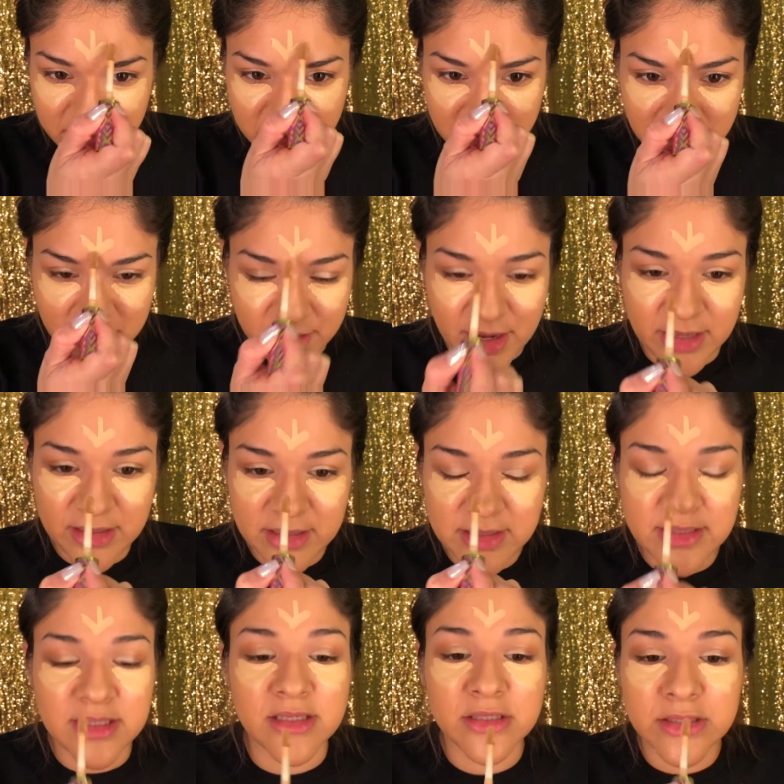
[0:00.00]
you know, add
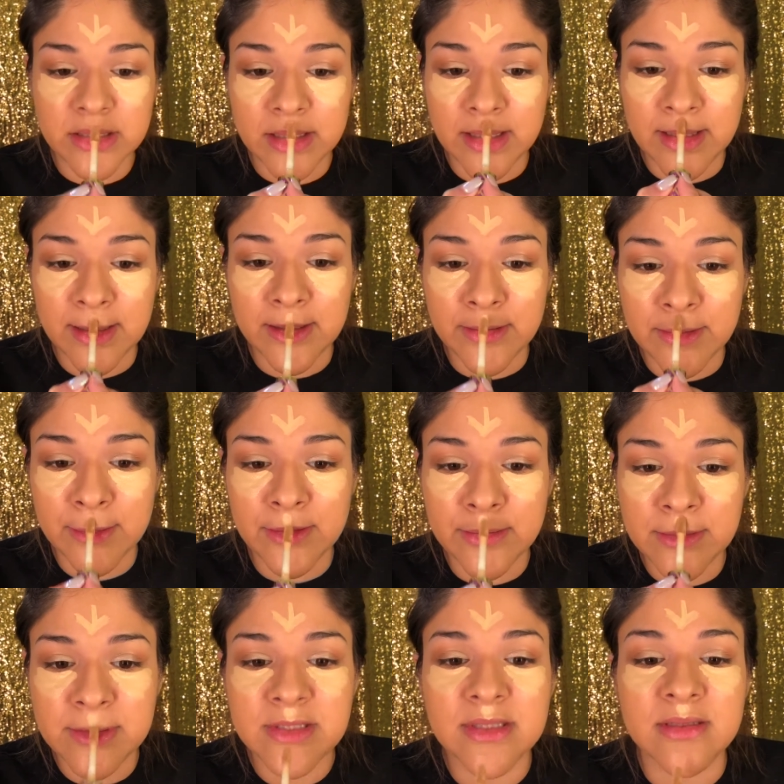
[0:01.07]
concealer to the
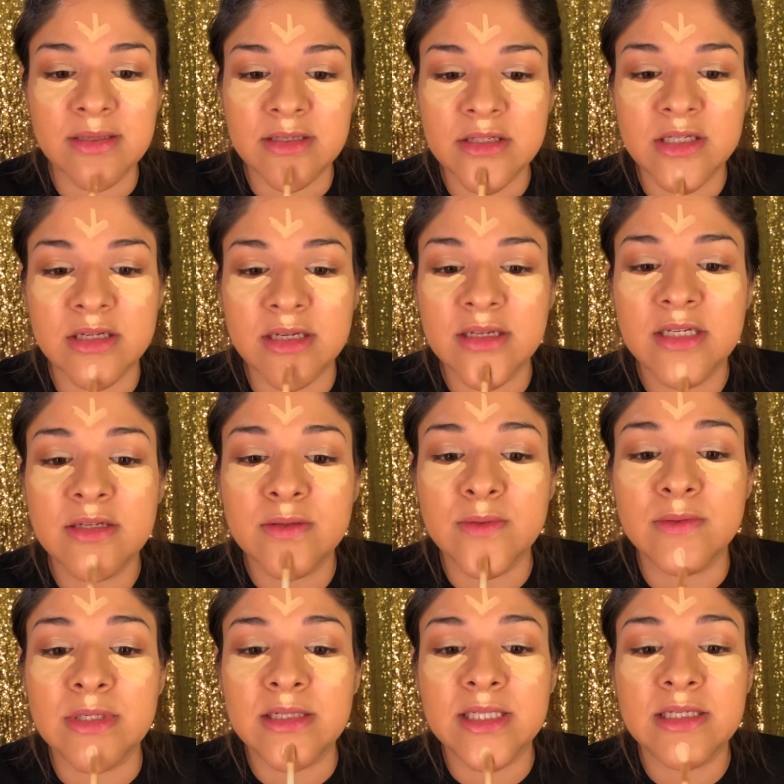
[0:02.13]
nose and the chin. You
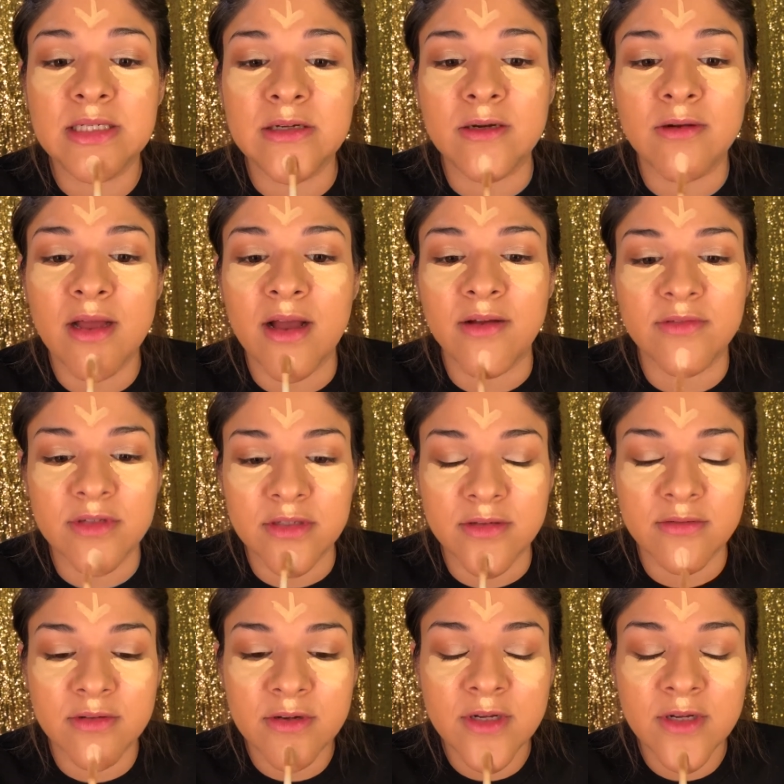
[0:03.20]
really don't have to.